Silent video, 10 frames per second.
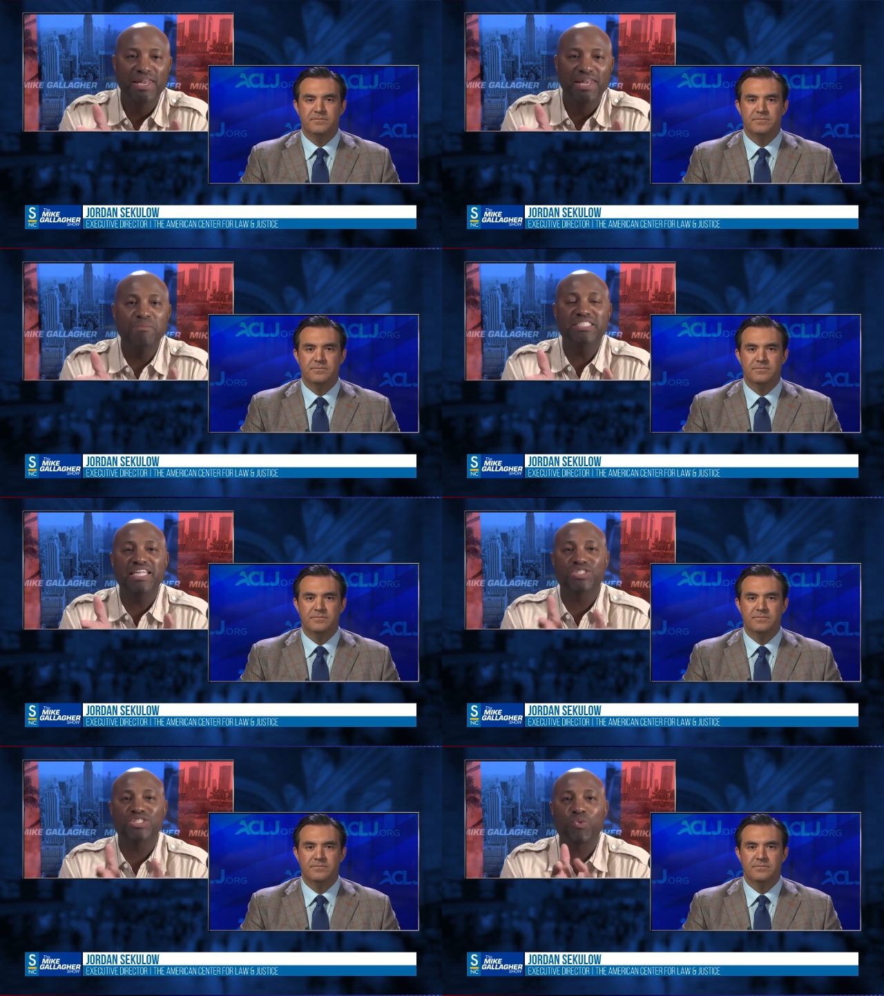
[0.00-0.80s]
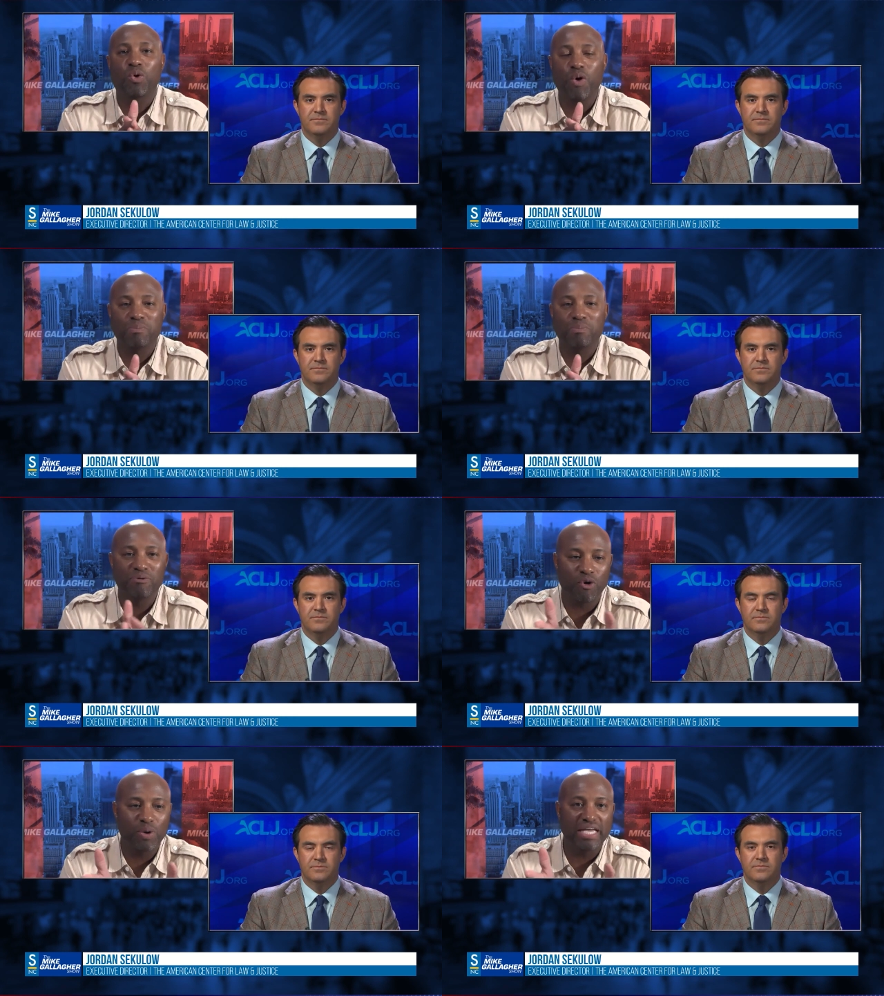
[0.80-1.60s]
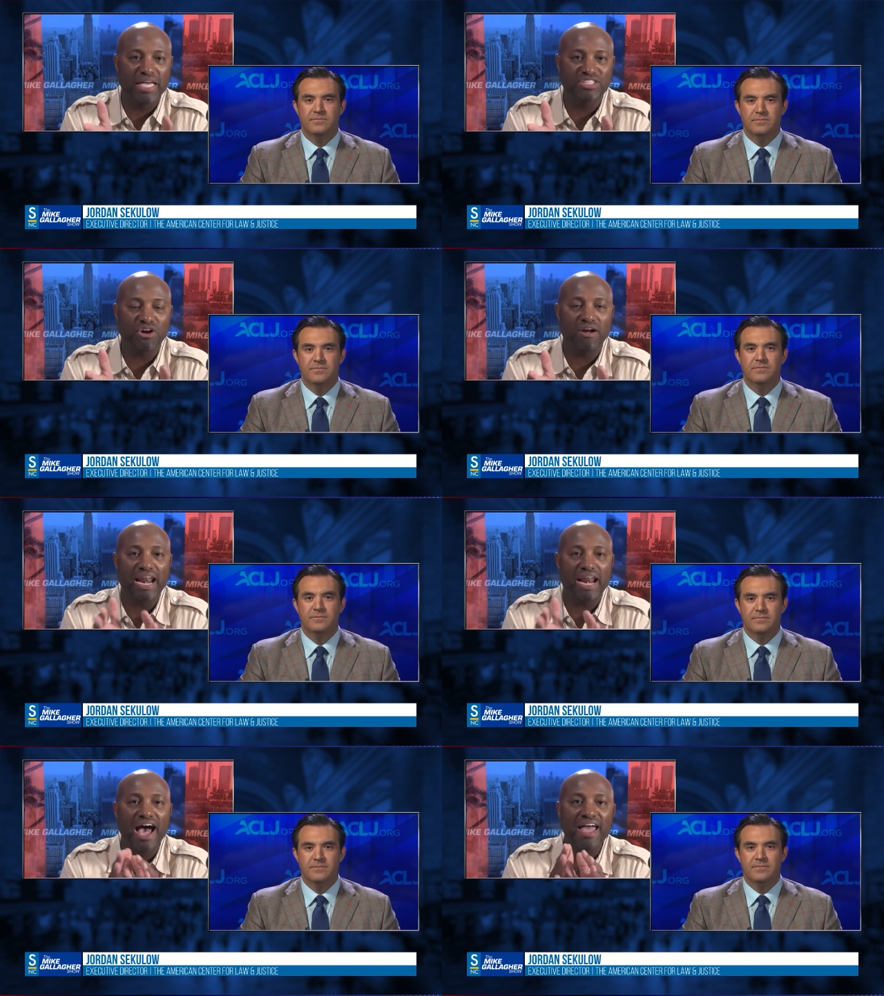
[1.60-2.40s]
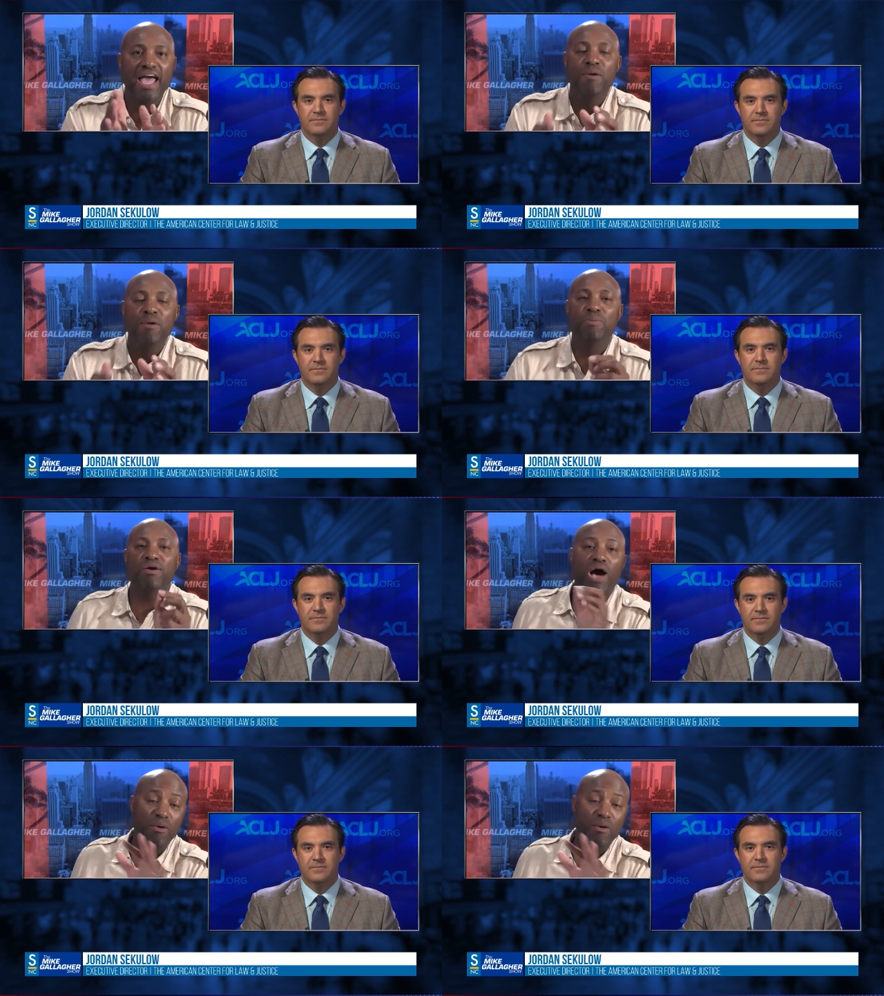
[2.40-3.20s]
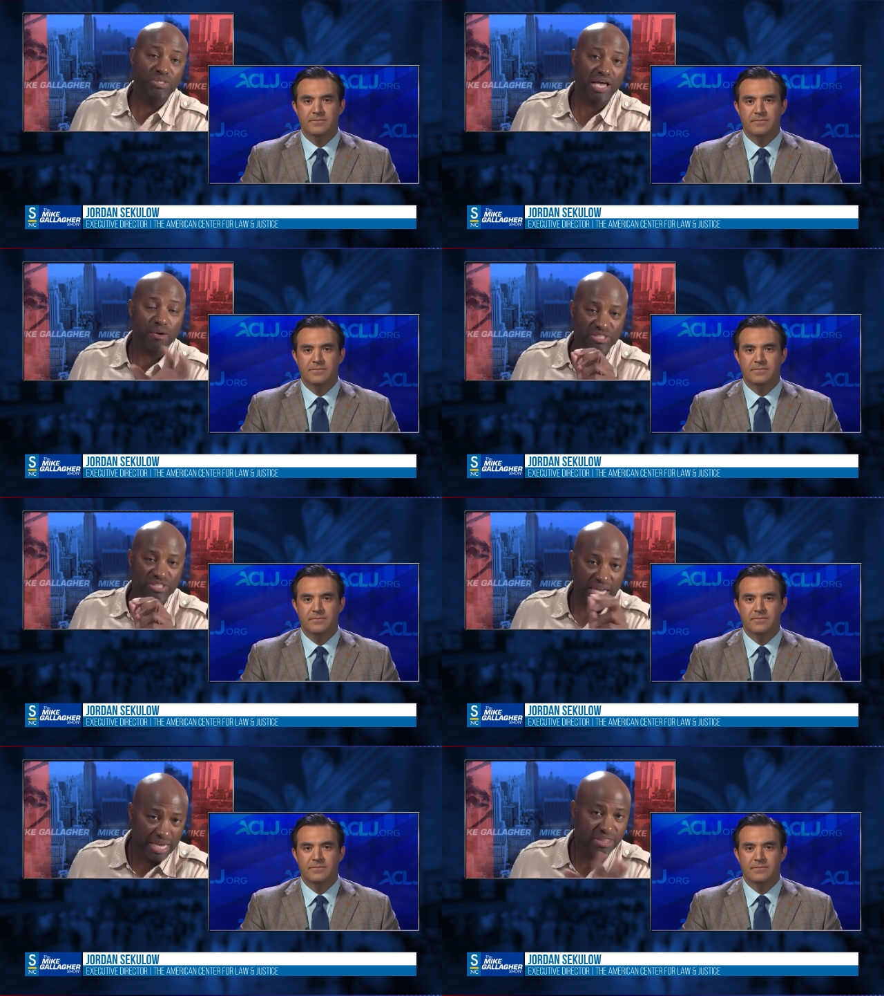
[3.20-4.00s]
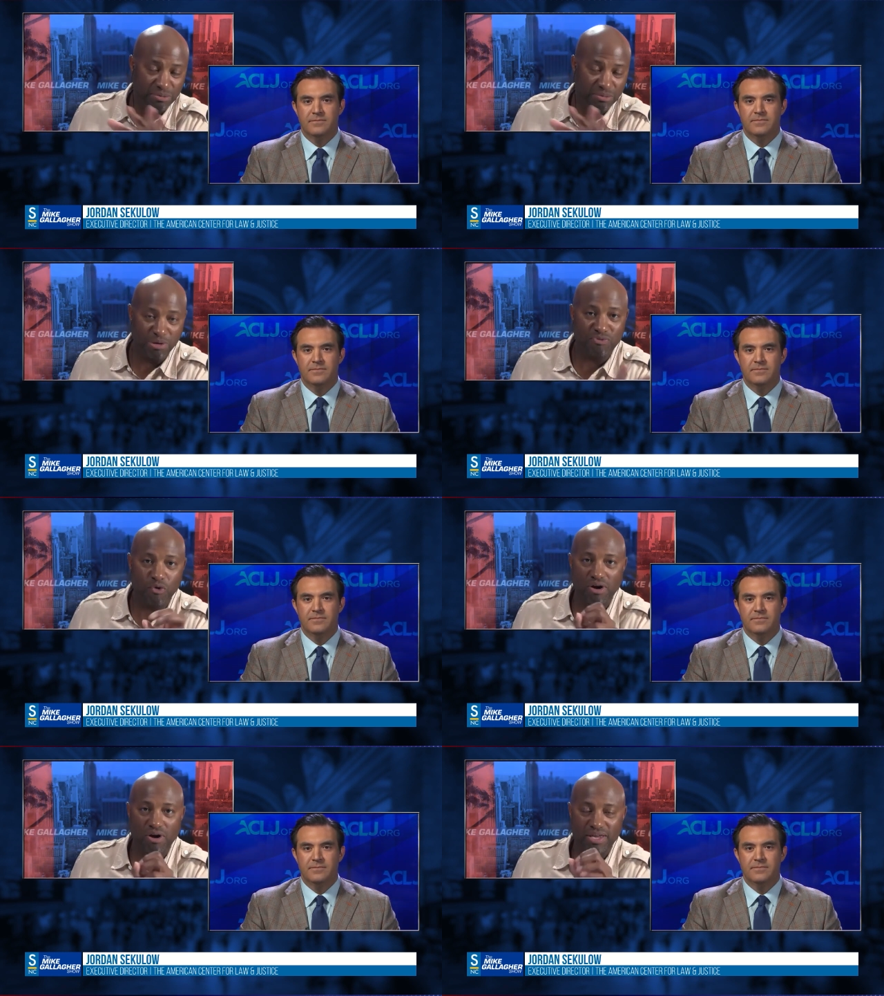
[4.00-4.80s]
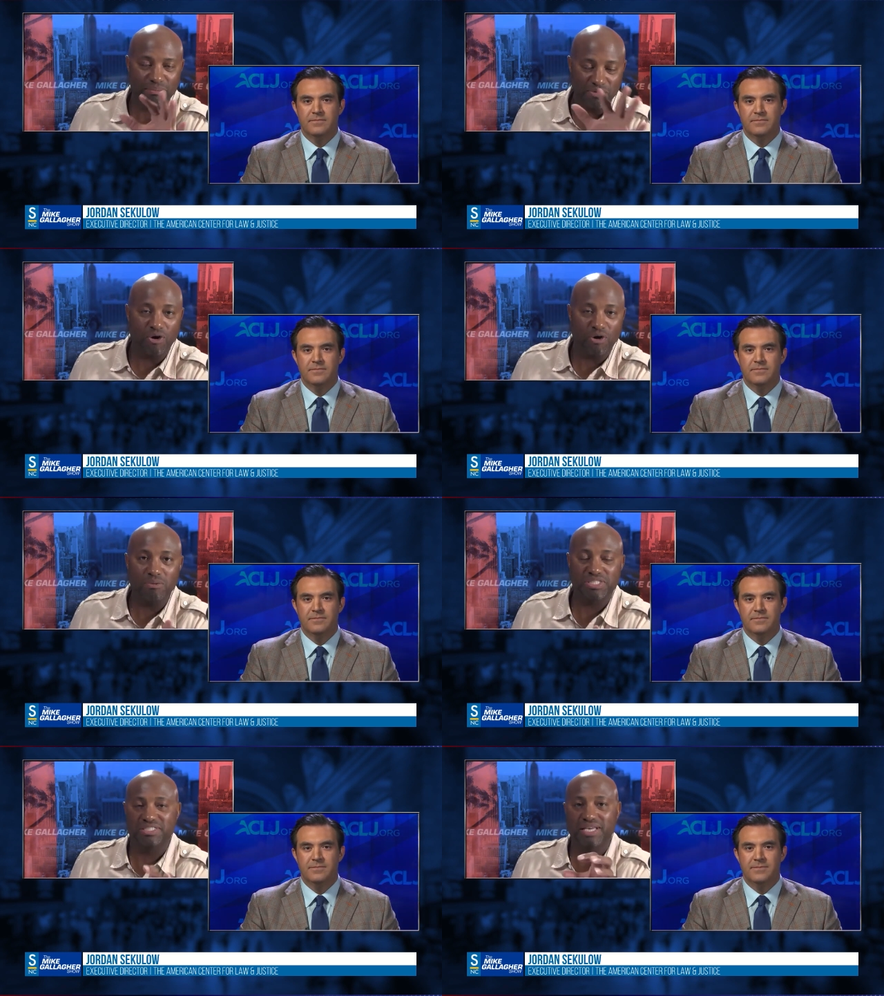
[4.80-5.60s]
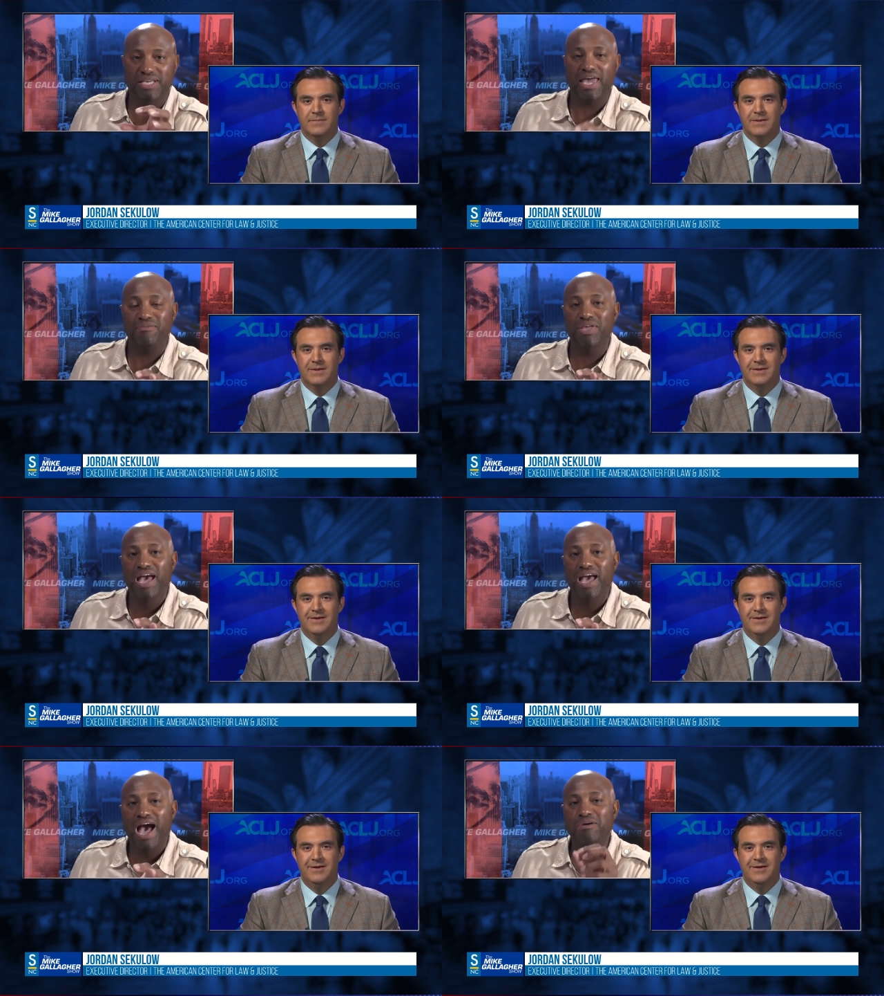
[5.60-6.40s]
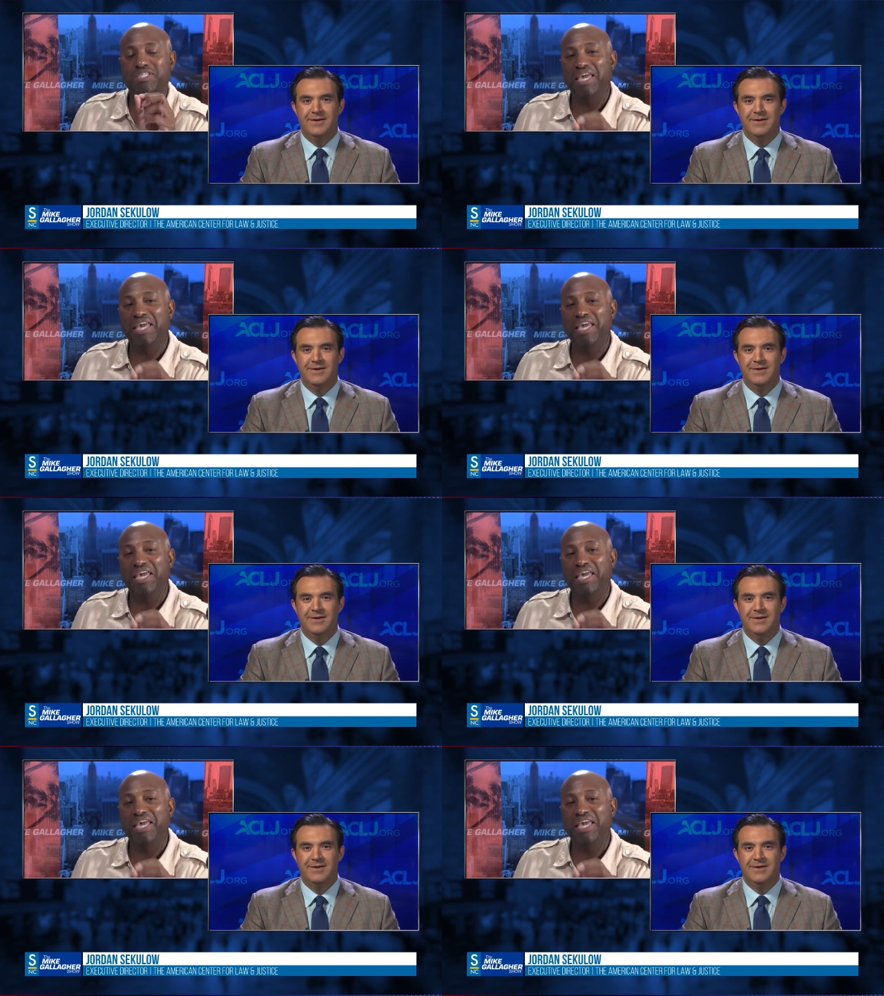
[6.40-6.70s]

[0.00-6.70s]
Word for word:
Speaker 1: Let me say this real quick before we get started. I be, I was I was a heathen before yeah before I was saved. I was a